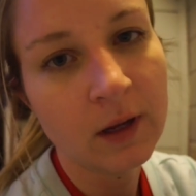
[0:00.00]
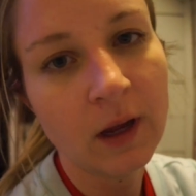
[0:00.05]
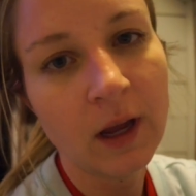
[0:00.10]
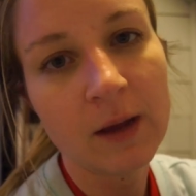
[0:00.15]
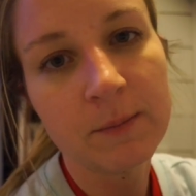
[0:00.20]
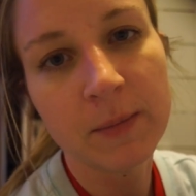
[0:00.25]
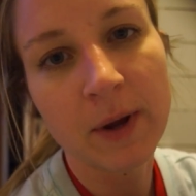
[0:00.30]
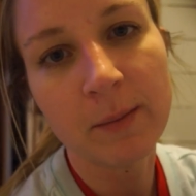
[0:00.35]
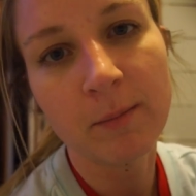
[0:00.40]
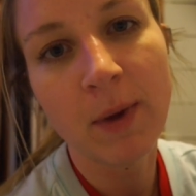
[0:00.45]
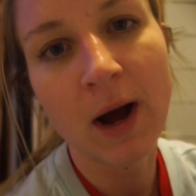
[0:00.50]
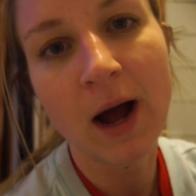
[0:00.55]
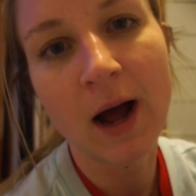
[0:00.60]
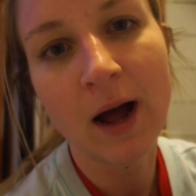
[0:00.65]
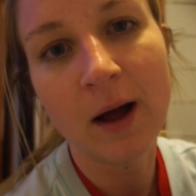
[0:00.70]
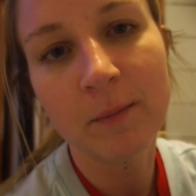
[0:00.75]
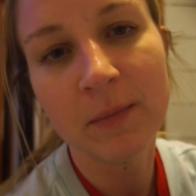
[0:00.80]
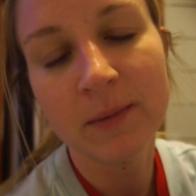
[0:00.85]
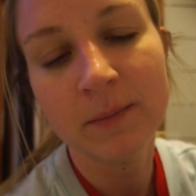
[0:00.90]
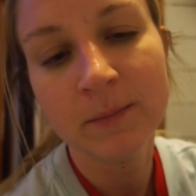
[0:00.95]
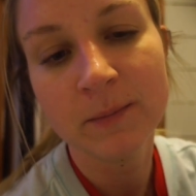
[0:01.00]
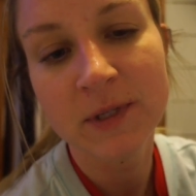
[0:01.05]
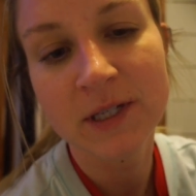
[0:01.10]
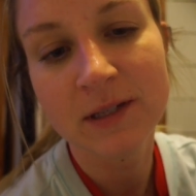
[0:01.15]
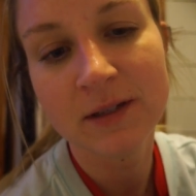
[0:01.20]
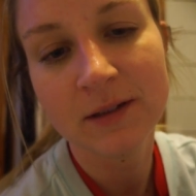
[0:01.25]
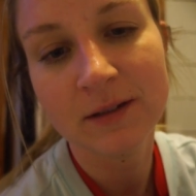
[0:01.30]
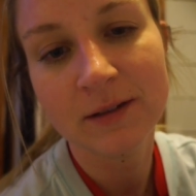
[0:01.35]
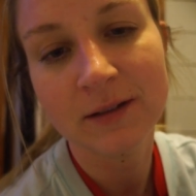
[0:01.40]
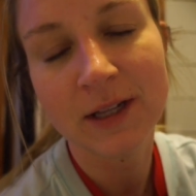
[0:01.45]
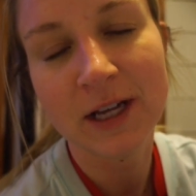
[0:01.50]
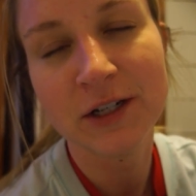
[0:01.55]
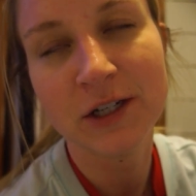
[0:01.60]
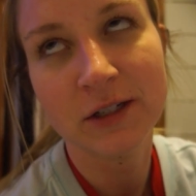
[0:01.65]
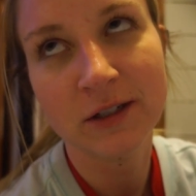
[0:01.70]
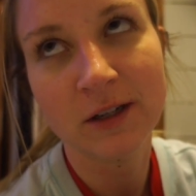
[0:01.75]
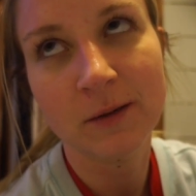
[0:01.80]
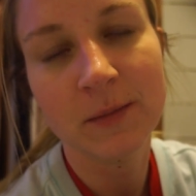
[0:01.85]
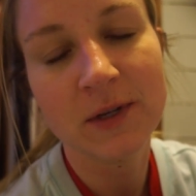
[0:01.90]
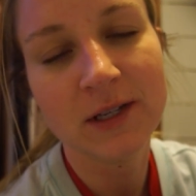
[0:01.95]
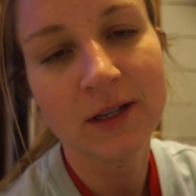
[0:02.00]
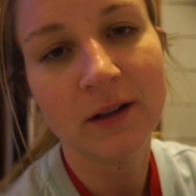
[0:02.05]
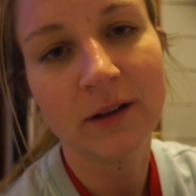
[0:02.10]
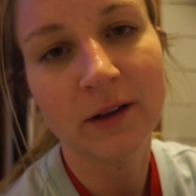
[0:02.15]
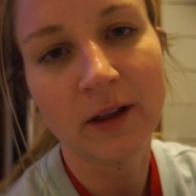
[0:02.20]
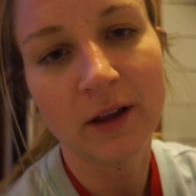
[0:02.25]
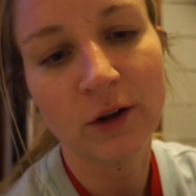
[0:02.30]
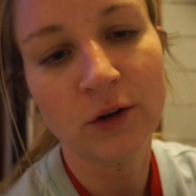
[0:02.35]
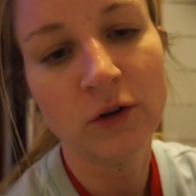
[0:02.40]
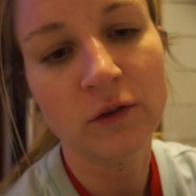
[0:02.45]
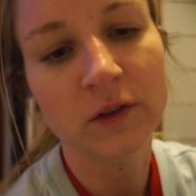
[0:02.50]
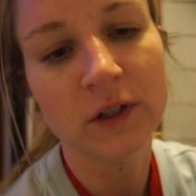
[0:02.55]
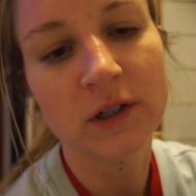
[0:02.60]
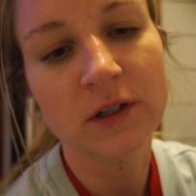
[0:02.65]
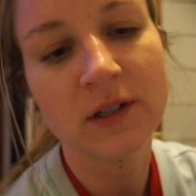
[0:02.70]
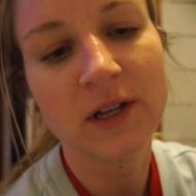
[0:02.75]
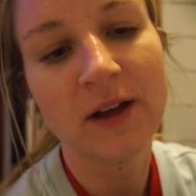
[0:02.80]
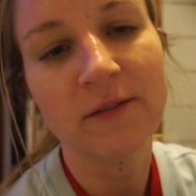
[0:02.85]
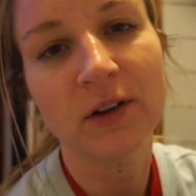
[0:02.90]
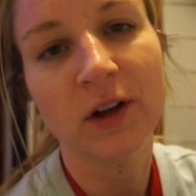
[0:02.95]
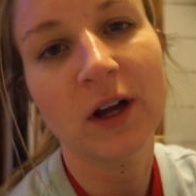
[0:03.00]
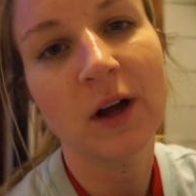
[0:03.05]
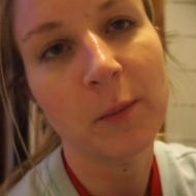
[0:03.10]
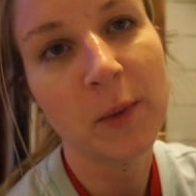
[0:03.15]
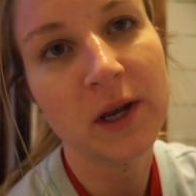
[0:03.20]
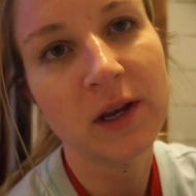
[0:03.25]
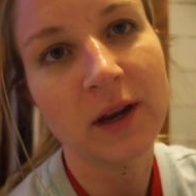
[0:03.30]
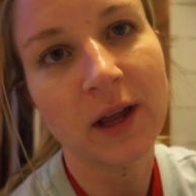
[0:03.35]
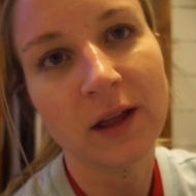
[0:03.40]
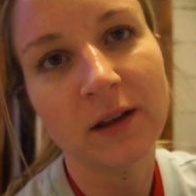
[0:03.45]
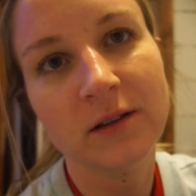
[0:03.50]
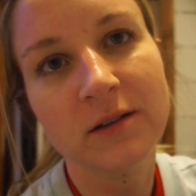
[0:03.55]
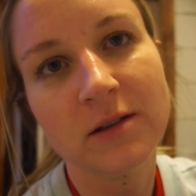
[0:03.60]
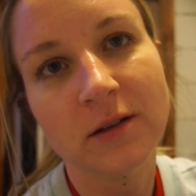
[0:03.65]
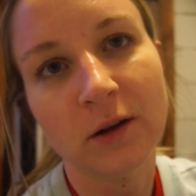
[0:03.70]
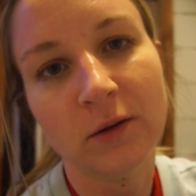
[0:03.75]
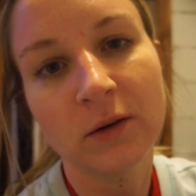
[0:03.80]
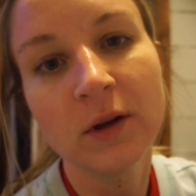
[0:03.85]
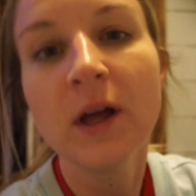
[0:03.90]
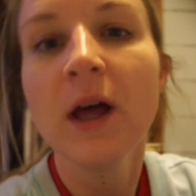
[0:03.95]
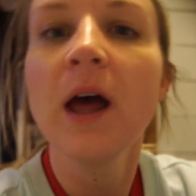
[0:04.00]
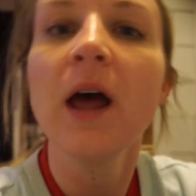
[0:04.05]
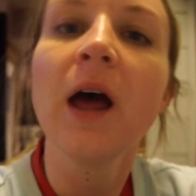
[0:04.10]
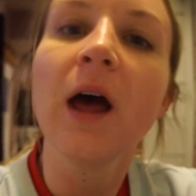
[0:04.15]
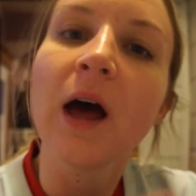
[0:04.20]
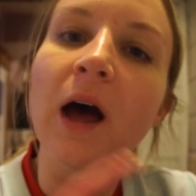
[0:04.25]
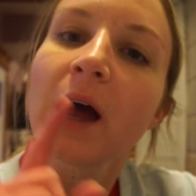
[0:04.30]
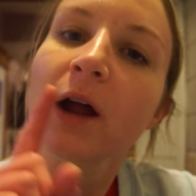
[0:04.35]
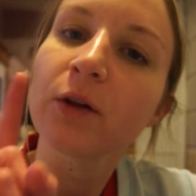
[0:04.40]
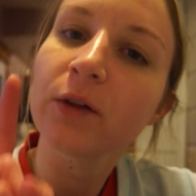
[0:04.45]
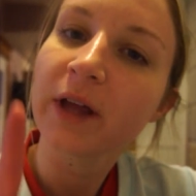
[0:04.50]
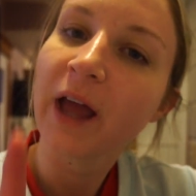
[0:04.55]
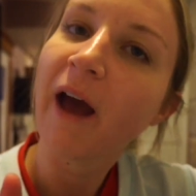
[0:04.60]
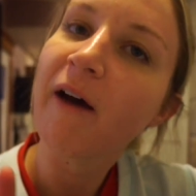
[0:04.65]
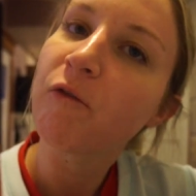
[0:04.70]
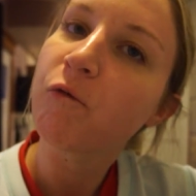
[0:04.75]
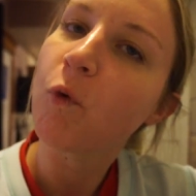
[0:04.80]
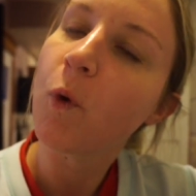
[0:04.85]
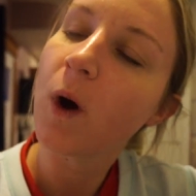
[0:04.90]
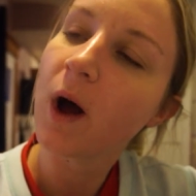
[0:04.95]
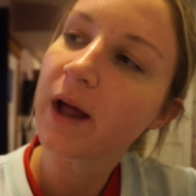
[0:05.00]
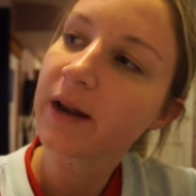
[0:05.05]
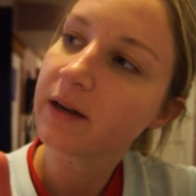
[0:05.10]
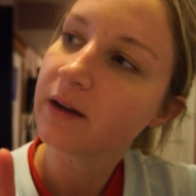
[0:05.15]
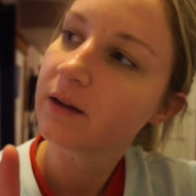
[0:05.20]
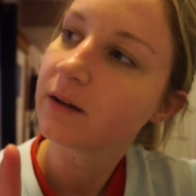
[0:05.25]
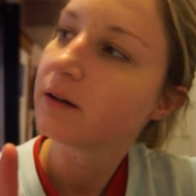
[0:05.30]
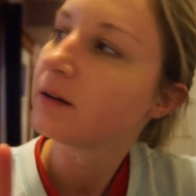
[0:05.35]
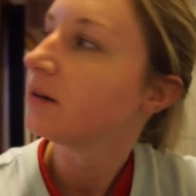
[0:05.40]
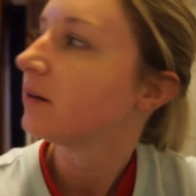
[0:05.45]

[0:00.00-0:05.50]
And my mom's that she's gonna be selling at Culver's haven't come in yet, so I only have one